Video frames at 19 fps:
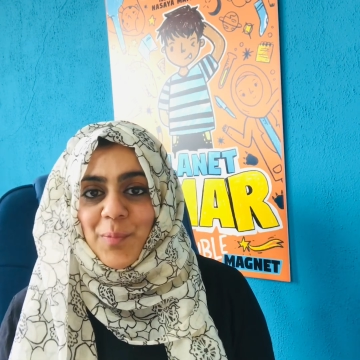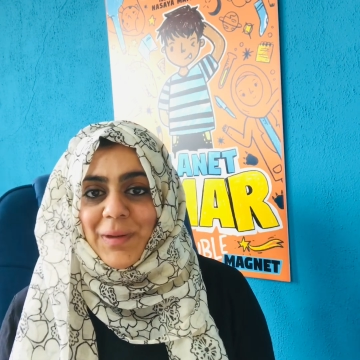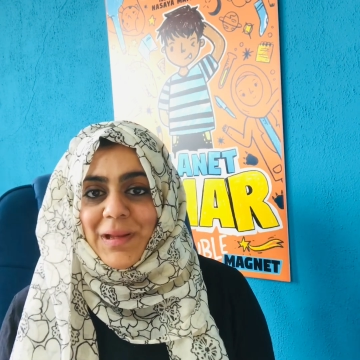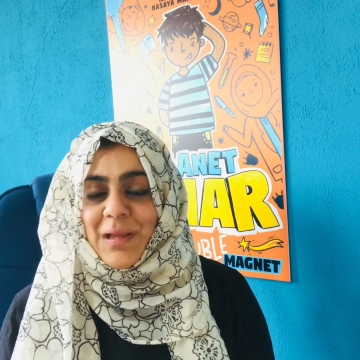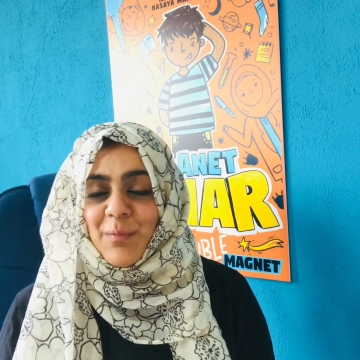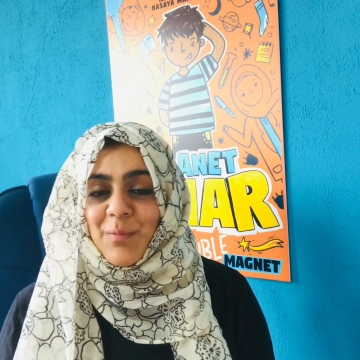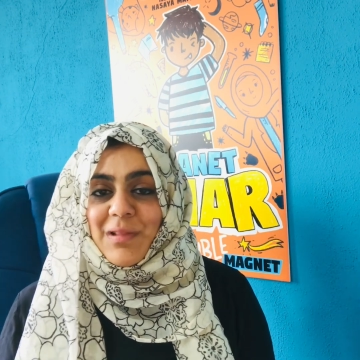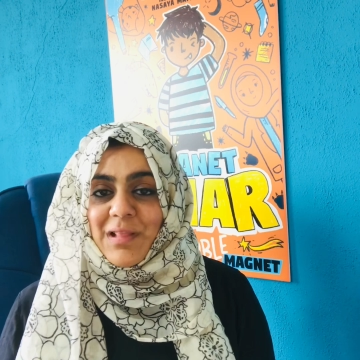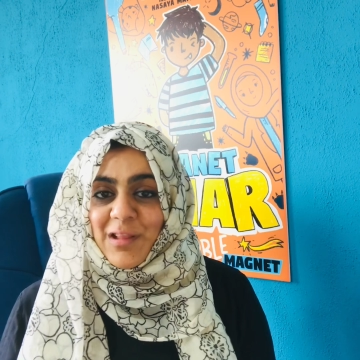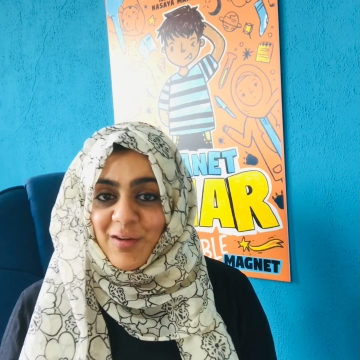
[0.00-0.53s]

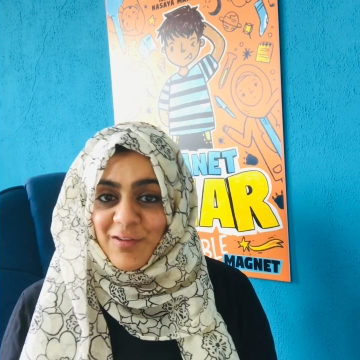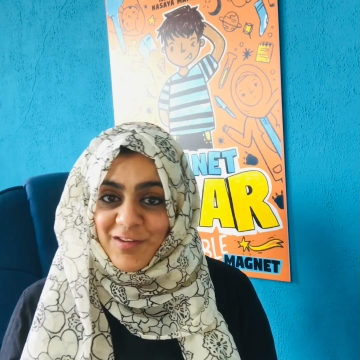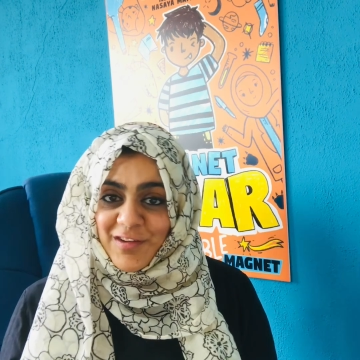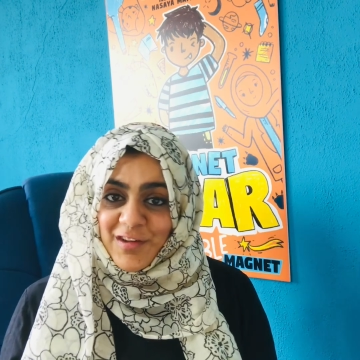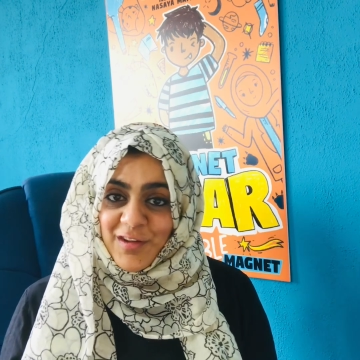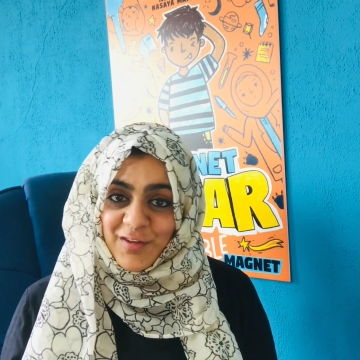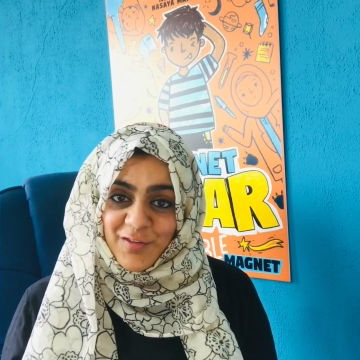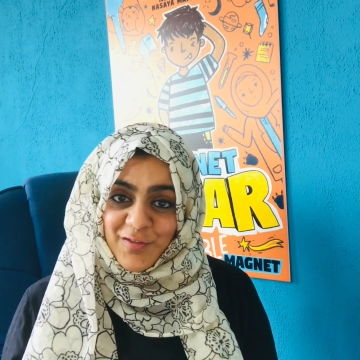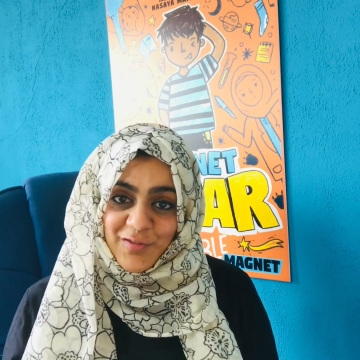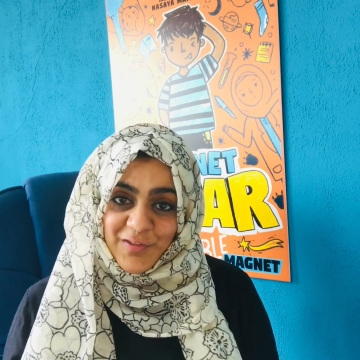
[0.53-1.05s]
play with lots and
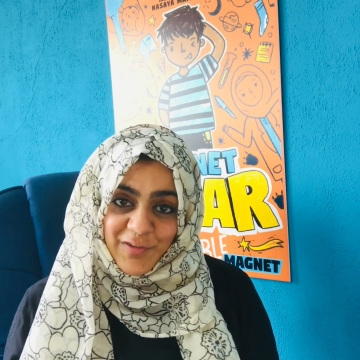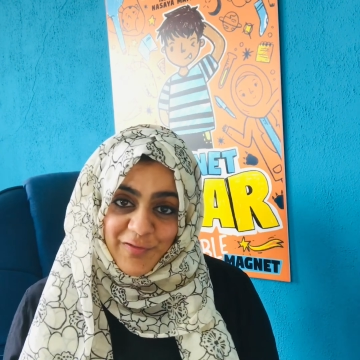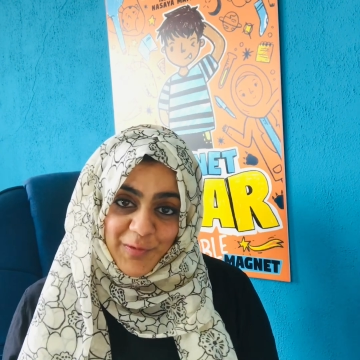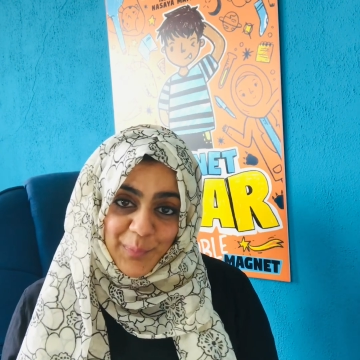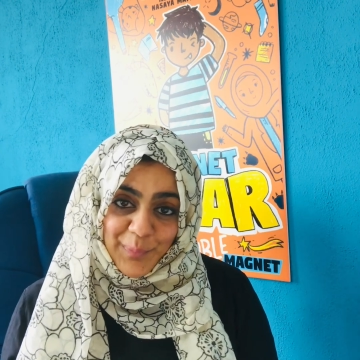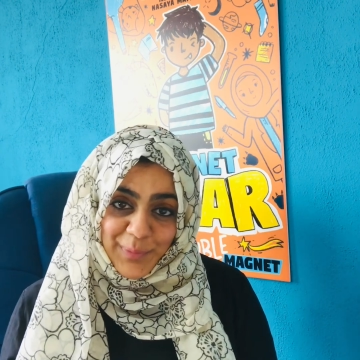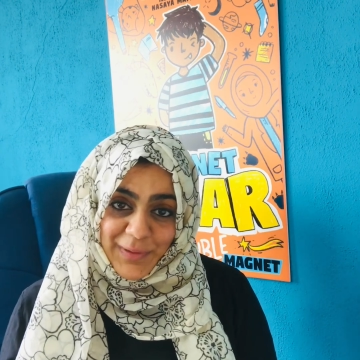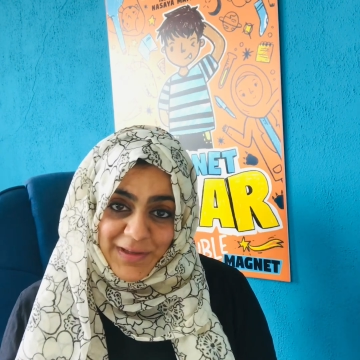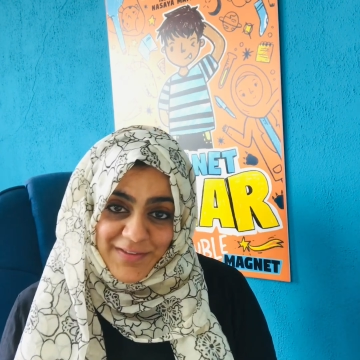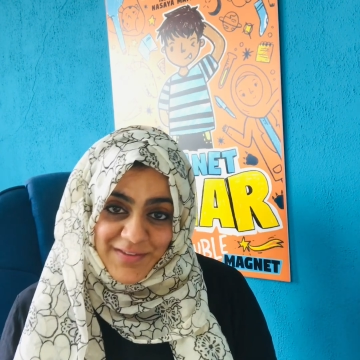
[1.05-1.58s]
lots of
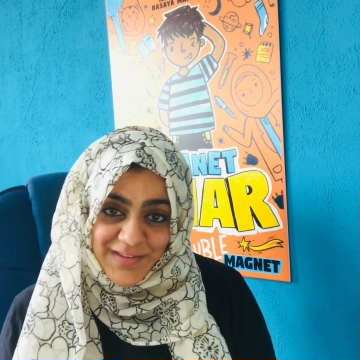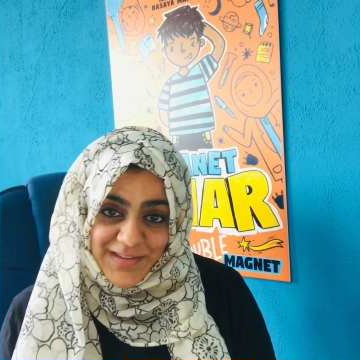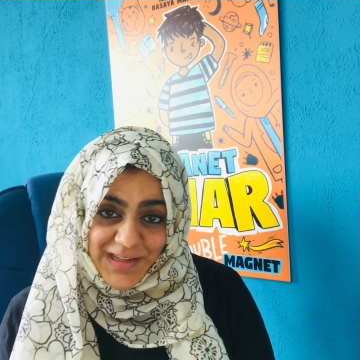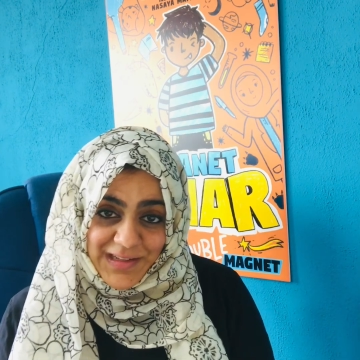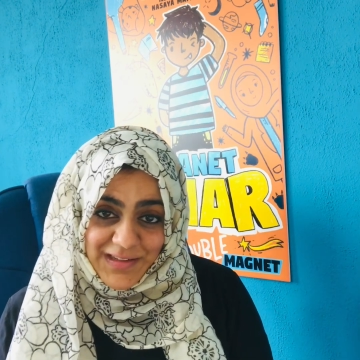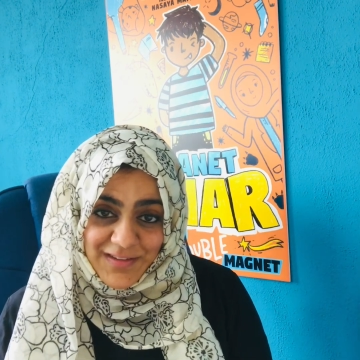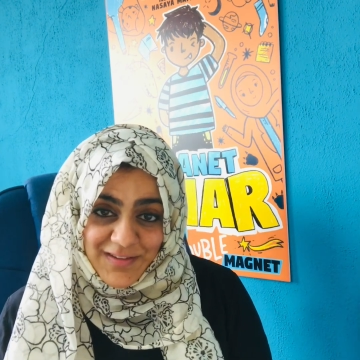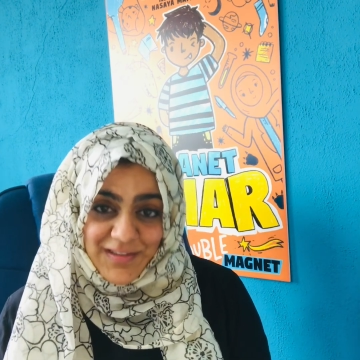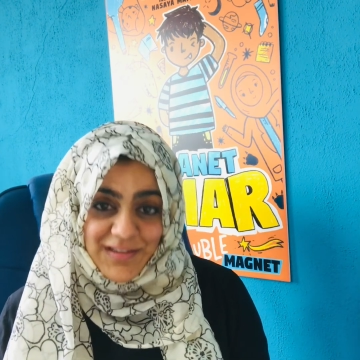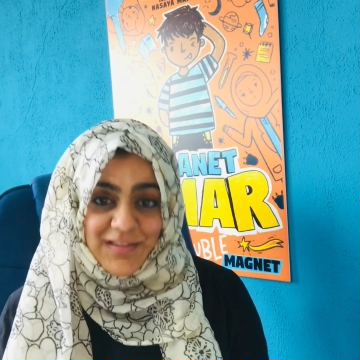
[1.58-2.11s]
different
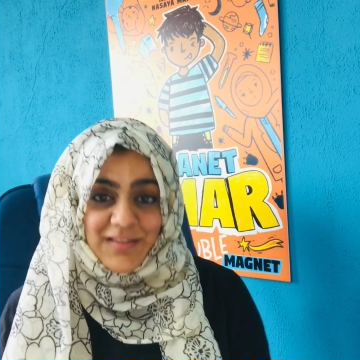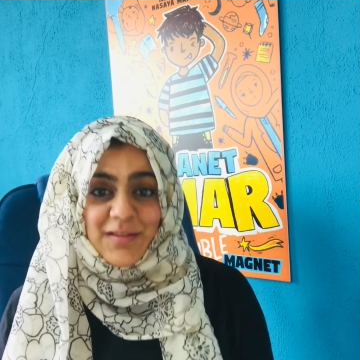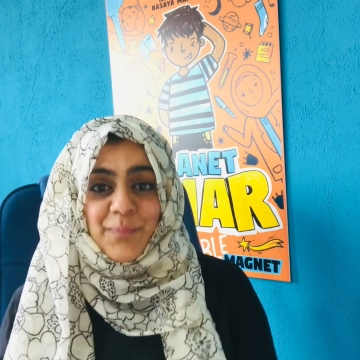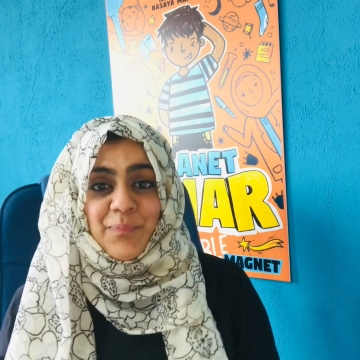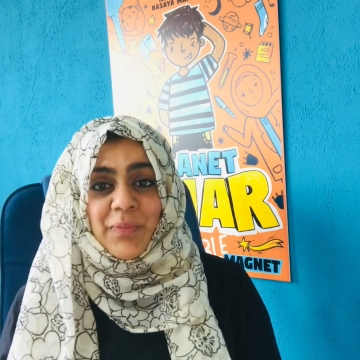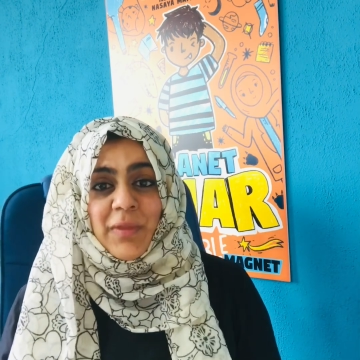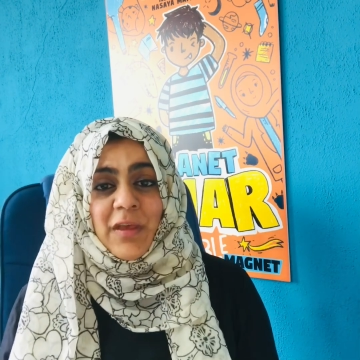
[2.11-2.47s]
personalities.